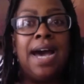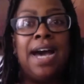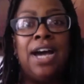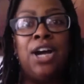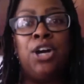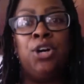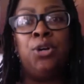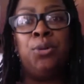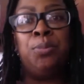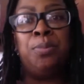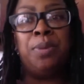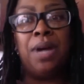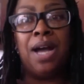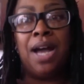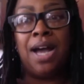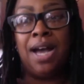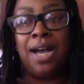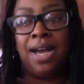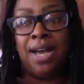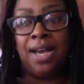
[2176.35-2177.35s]
I hope
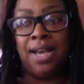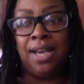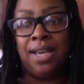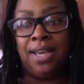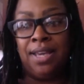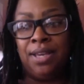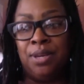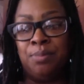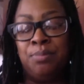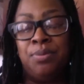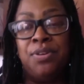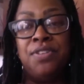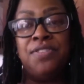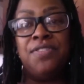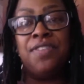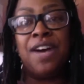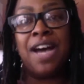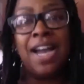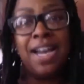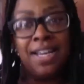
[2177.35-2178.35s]
I
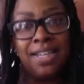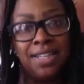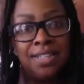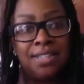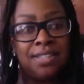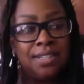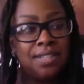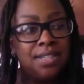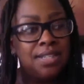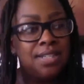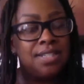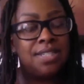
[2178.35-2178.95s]
provided